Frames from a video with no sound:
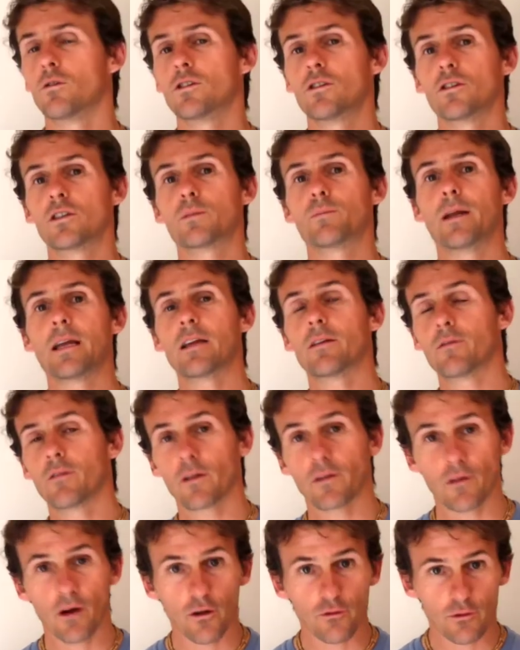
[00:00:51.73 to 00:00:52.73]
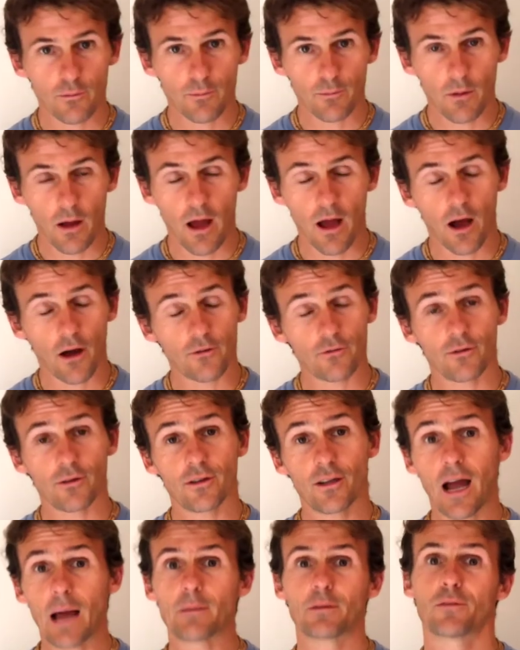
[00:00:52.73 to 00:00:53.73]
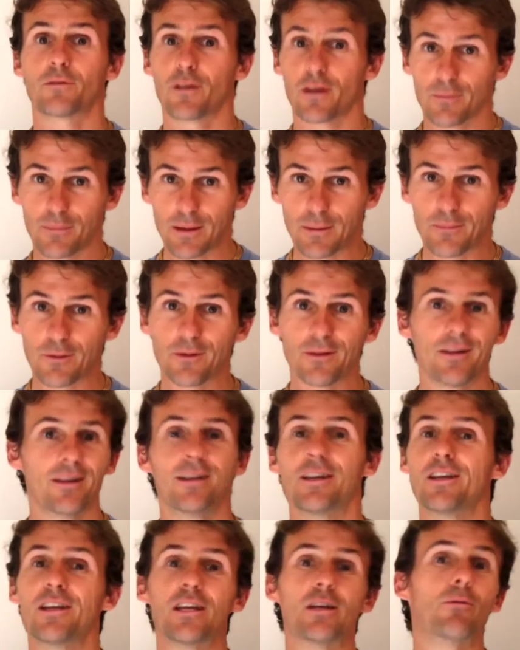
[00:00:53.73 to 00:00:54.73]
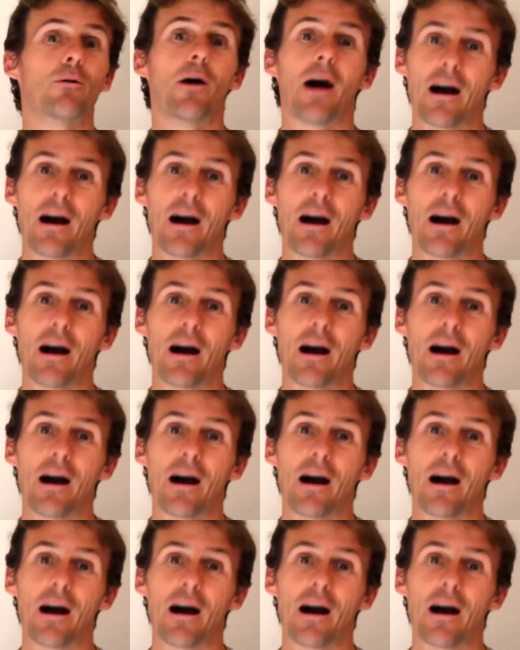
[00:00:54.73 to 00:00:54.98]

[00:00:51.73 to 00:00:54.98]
Once you speak in front of a hundred times in front of people, you